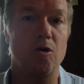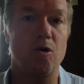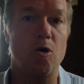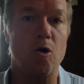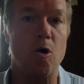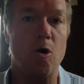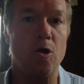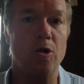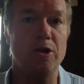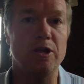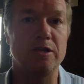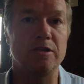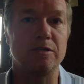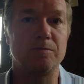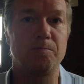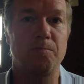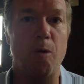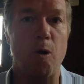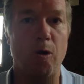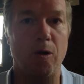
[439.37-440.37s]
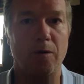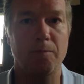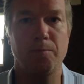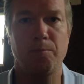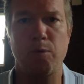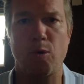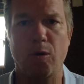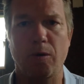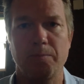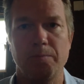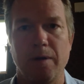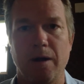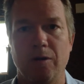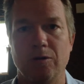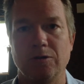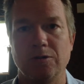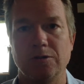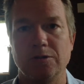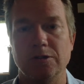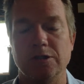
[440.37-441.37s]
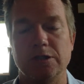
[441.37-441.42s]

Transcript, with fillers: all this pork, pork barrel